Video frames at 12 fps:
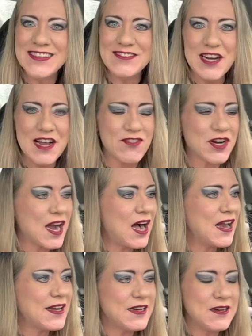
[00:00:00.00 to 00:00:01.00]
whatever
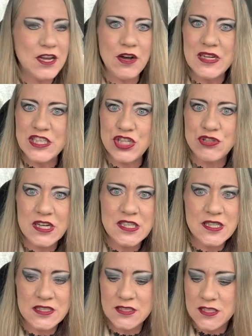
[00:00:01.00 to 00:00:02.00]
God, instructs
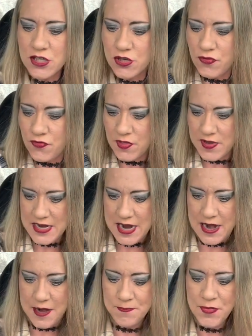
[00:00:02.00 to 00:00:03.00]
us to do for the
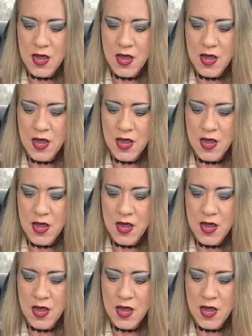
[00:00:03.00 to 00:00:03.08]
day.